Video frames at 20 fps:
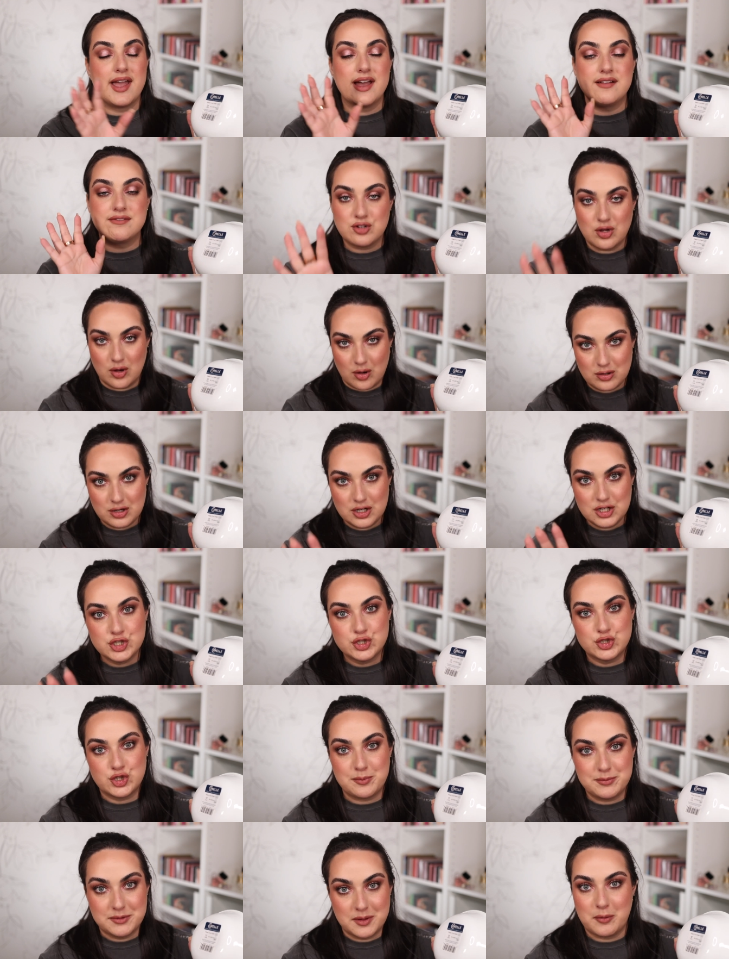have totally
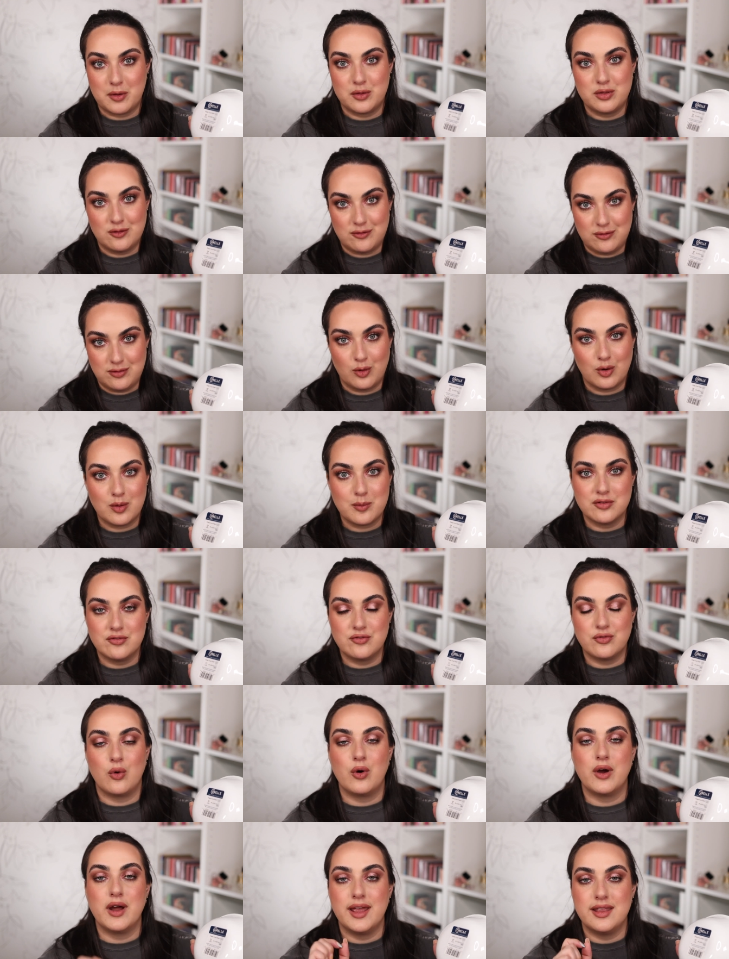dropped them on the floor
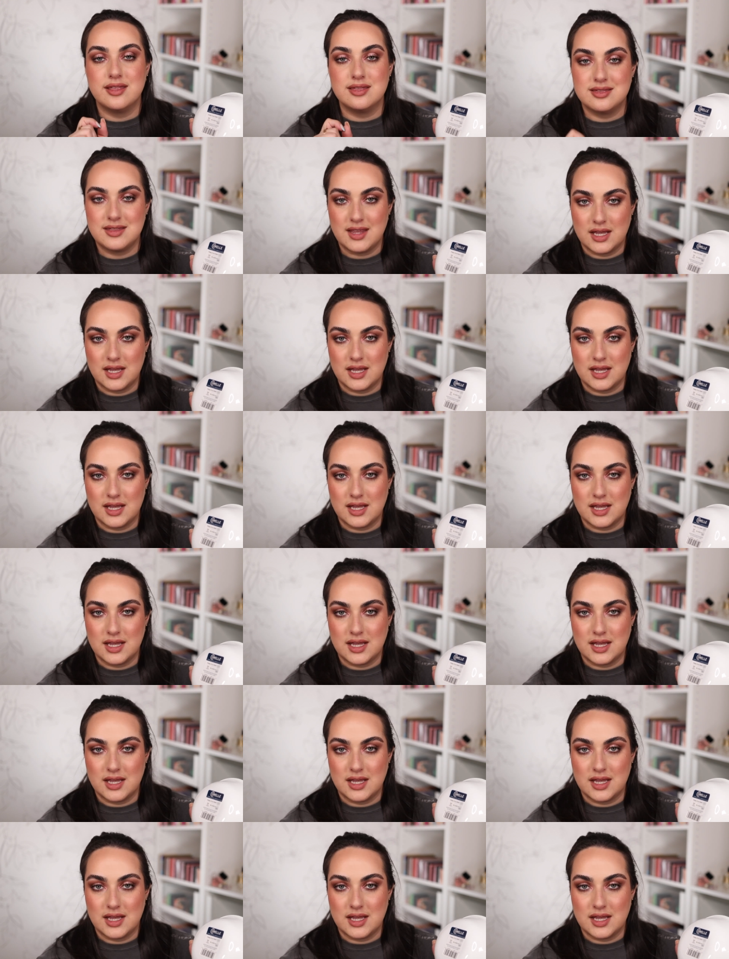before and